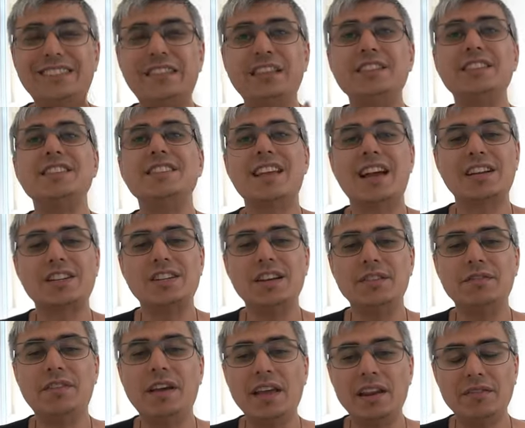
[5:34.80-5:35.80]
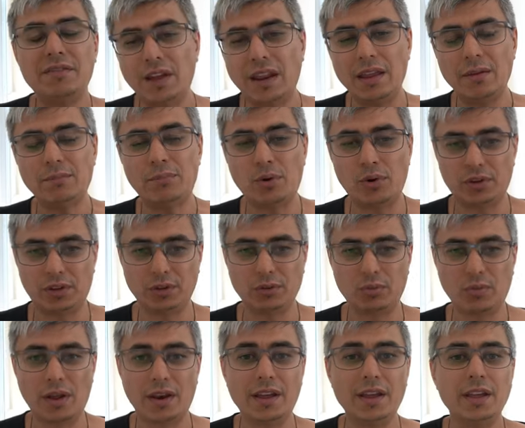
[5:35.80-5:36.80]
This is actually very, very
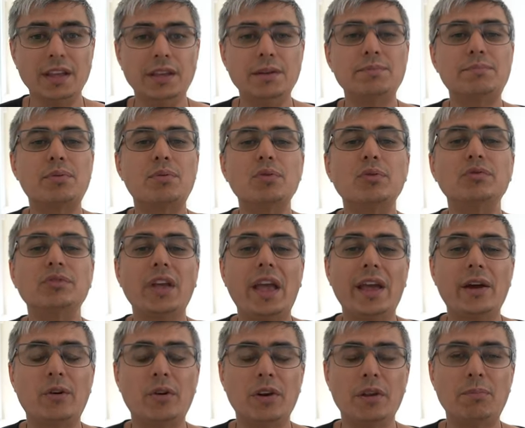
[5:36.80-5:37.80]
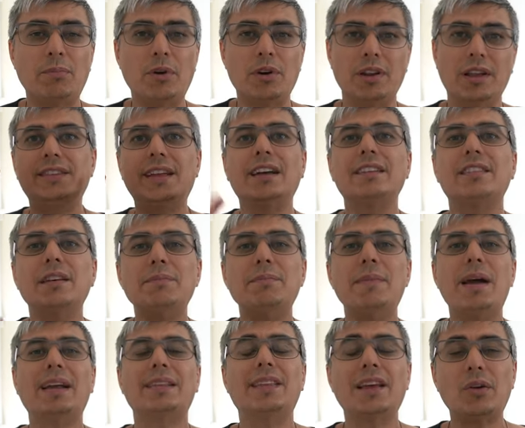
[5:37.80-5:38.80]
important one. Improved error reporting. Doesn't
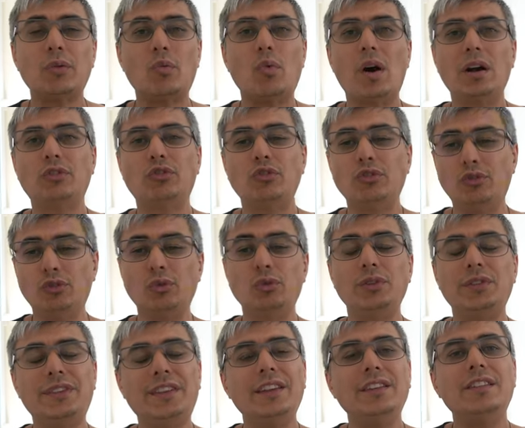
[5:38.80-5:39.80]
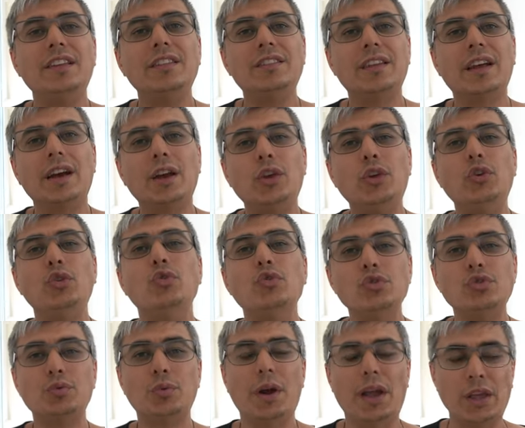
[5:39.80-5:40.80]
matter what you do, this is a
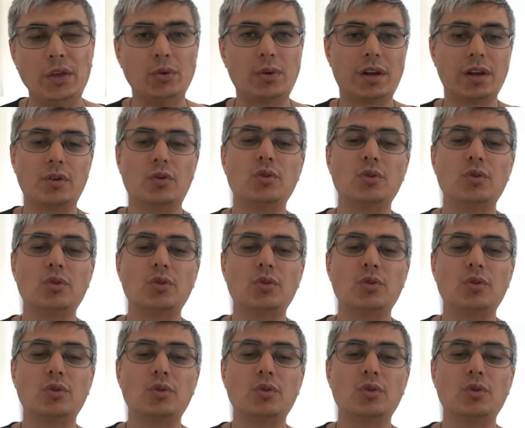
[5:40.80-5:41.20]
huge way you can